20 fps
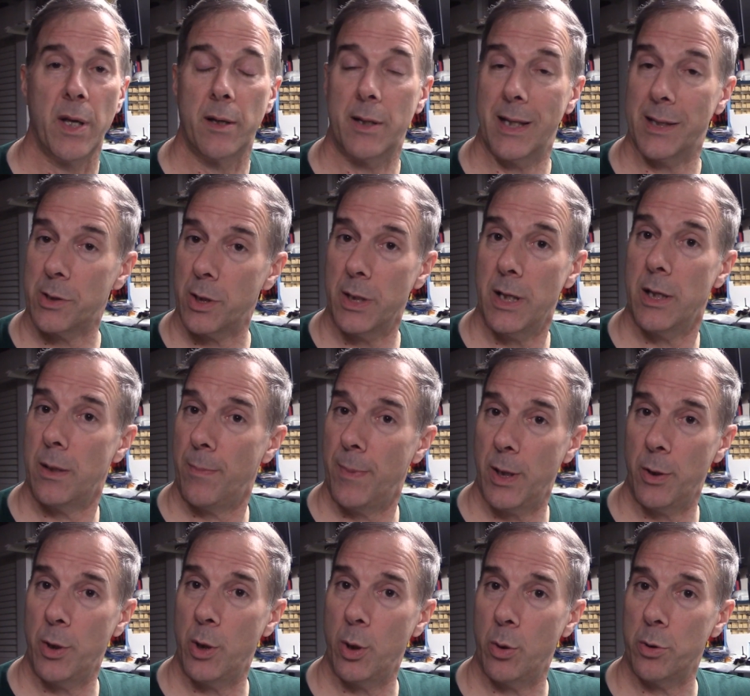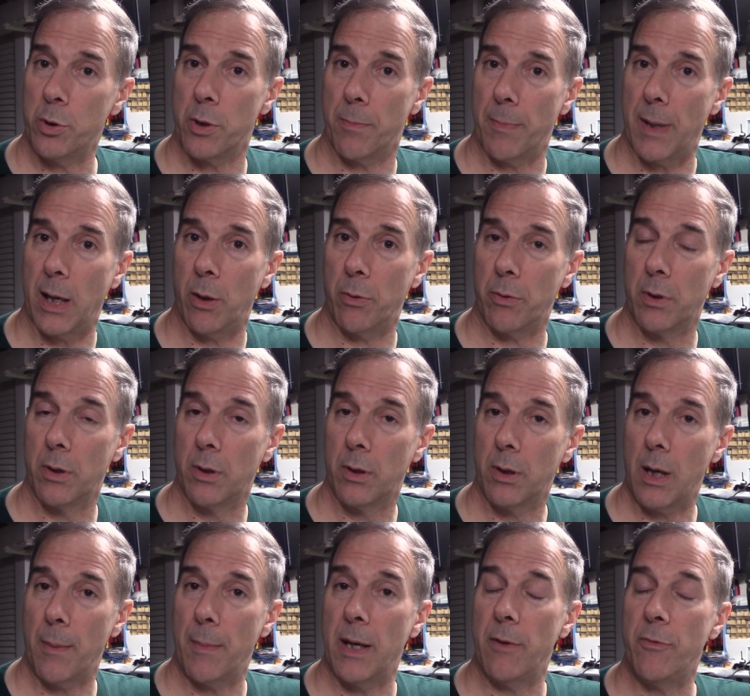Doesn't need to be a huge amount.
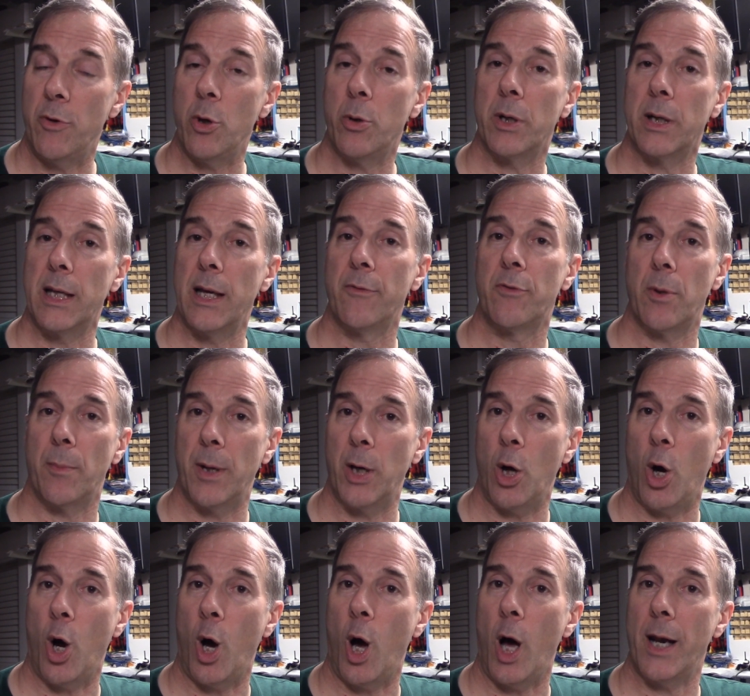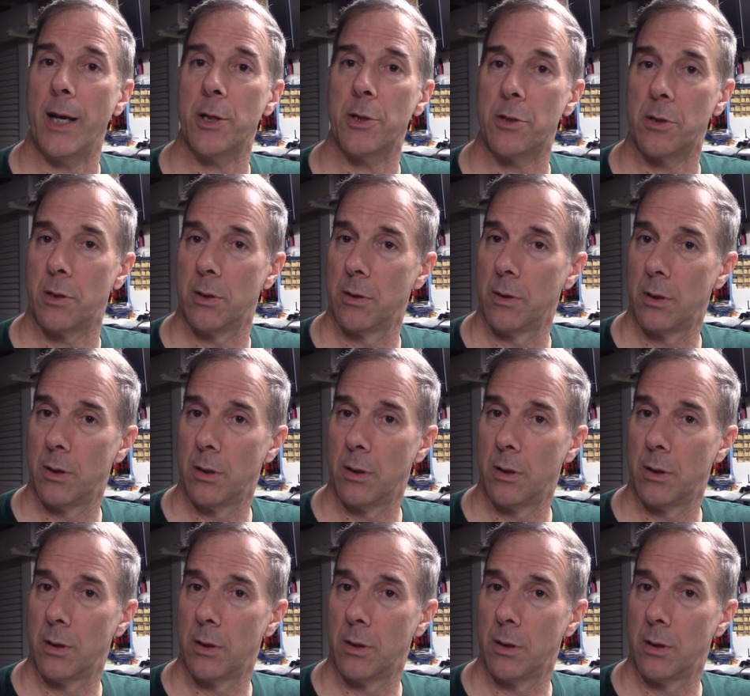I mean, if you could give them an honest